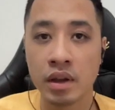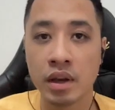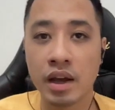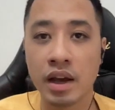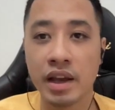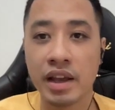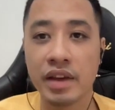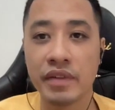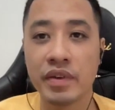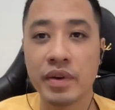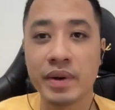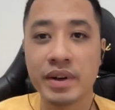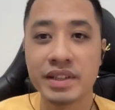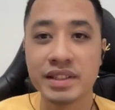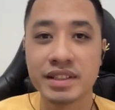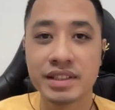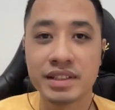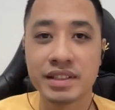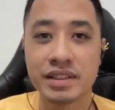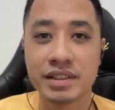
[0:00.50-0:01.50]
Hi
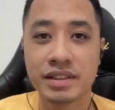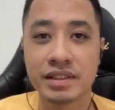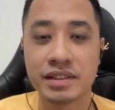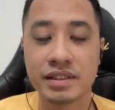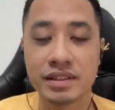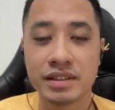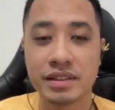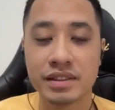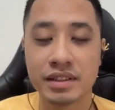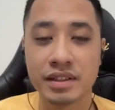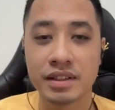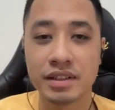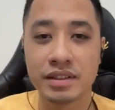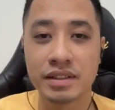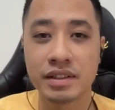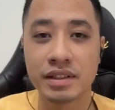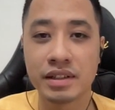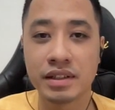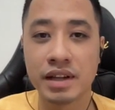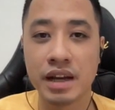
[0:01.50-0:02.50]
everyone,
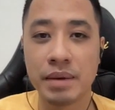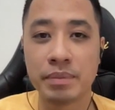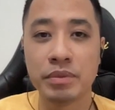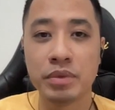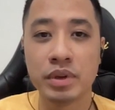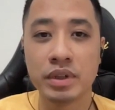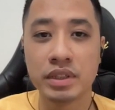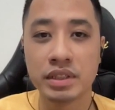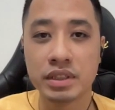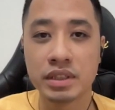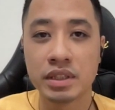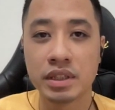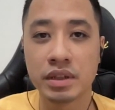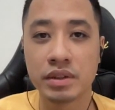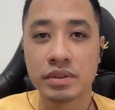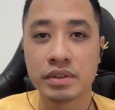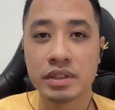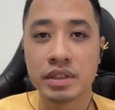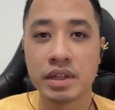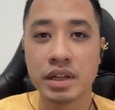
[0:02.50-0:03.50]
I'm Luan.
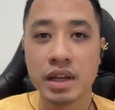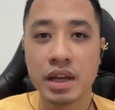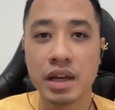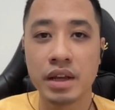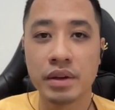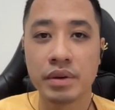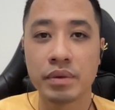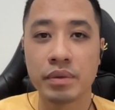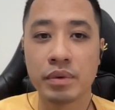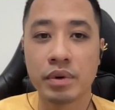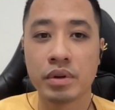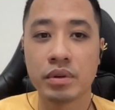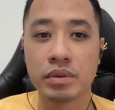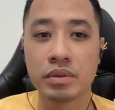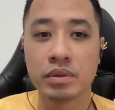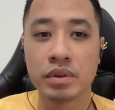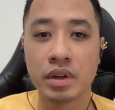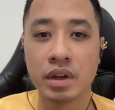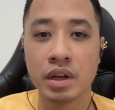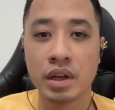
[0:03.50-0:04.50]
So today I
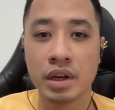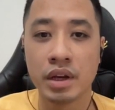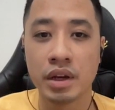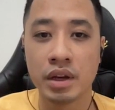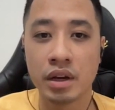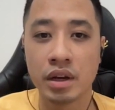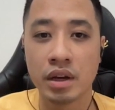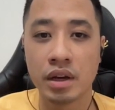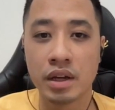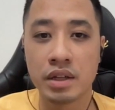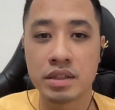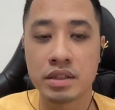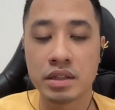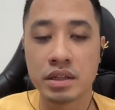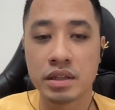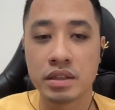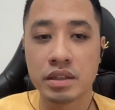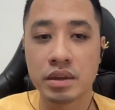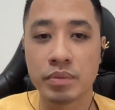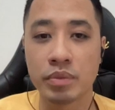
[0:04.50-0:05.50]
will
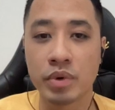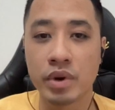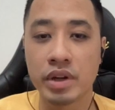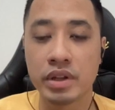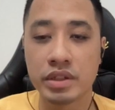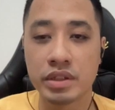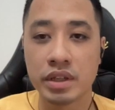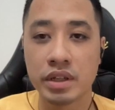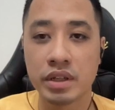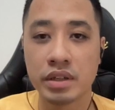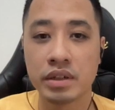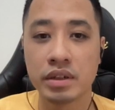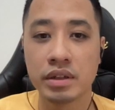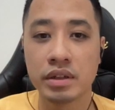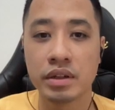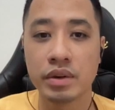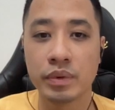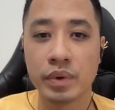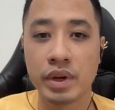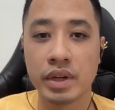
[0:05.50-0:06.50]
answer some
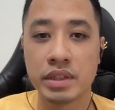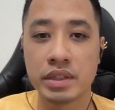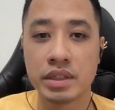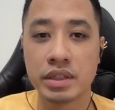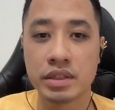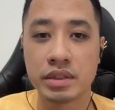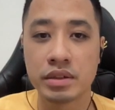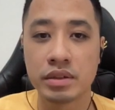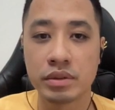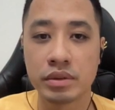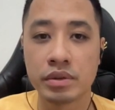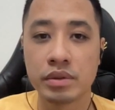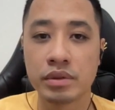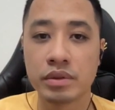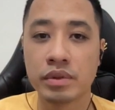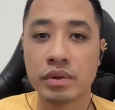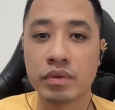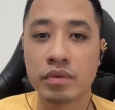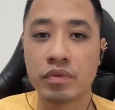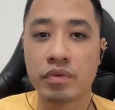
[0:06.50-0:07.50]
questions related
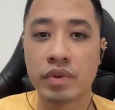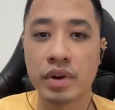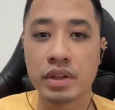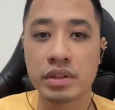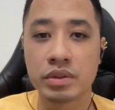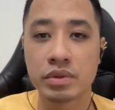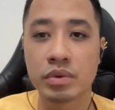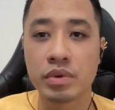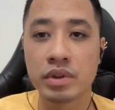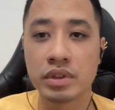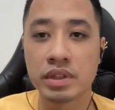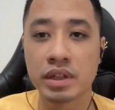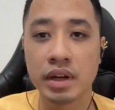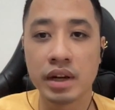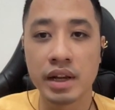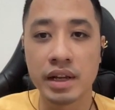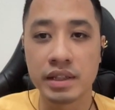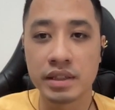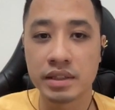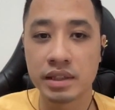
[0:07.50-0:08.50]
to French Quarter
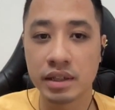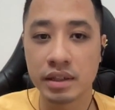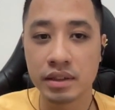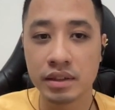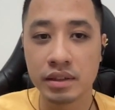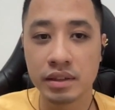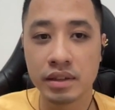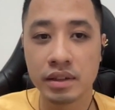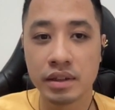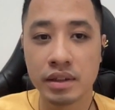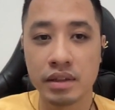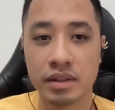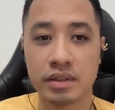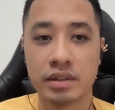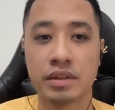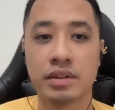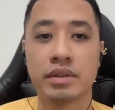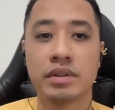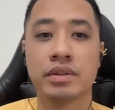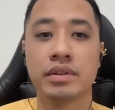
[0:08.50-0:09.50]
lesson.
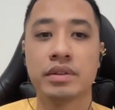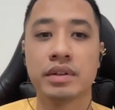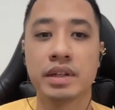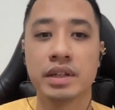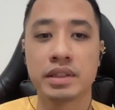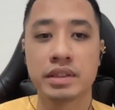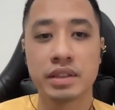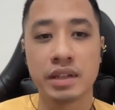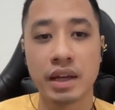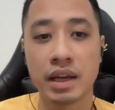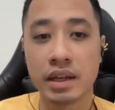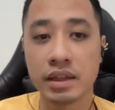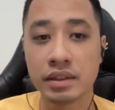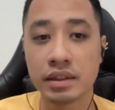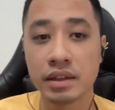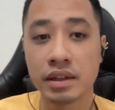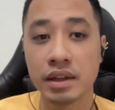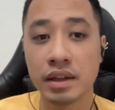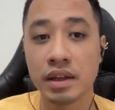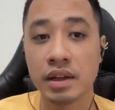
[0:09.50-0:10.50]
So let's start.
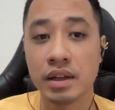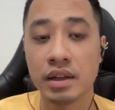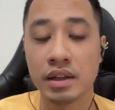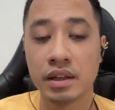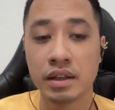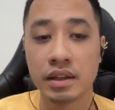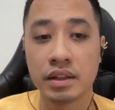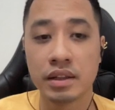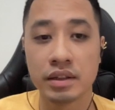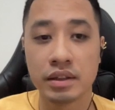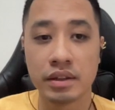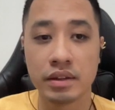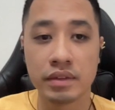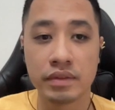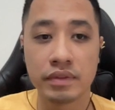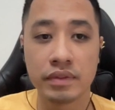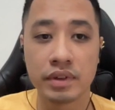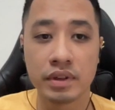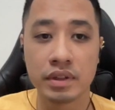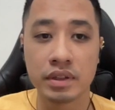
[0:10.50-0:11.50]
The
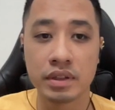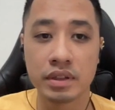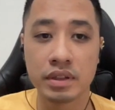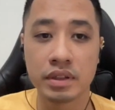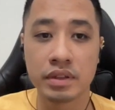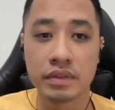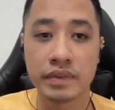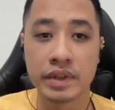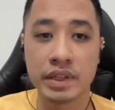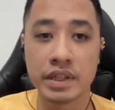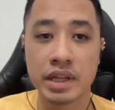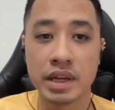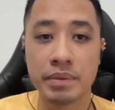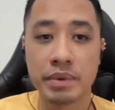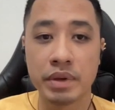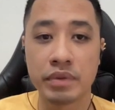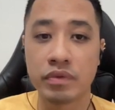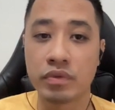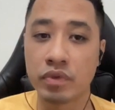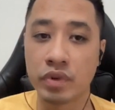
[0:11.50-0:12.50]
first, the Vietnam
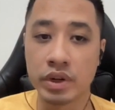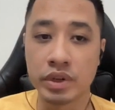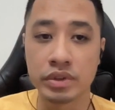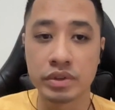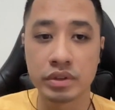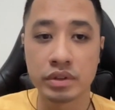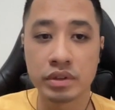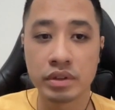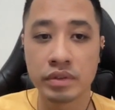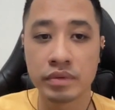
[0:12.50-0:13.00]
and French.